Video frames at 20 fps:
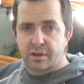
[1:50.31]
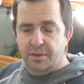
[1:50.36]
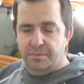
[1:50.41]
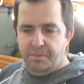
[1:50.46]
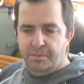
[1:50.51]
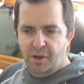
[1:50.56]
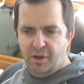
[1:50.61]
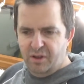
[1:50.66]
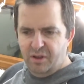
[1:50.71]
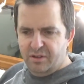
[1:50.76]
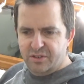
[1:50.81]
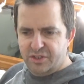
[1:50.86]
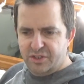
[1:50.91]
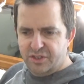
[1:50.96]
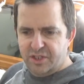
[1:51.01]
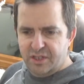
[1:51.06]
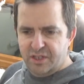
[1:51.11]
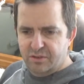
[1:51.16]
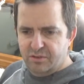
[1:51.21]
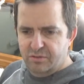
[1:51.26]
bars,
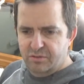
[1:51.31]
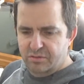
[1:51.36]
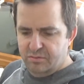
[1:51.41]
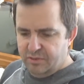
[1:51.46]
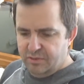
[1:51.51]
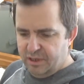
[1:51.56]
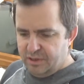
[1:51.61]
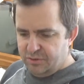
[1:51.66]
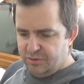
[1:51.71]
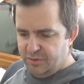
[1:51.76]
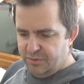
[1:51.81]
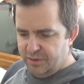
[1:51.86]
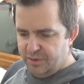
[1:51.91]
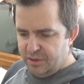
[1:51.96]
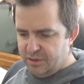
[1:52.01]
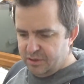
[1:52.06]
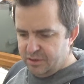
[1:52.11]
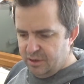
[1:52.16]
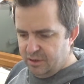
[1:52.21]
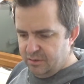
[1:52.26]
steel, that sort of thing.
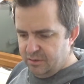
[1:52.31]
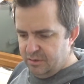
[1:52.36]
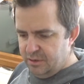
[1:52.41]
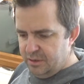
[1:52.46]
So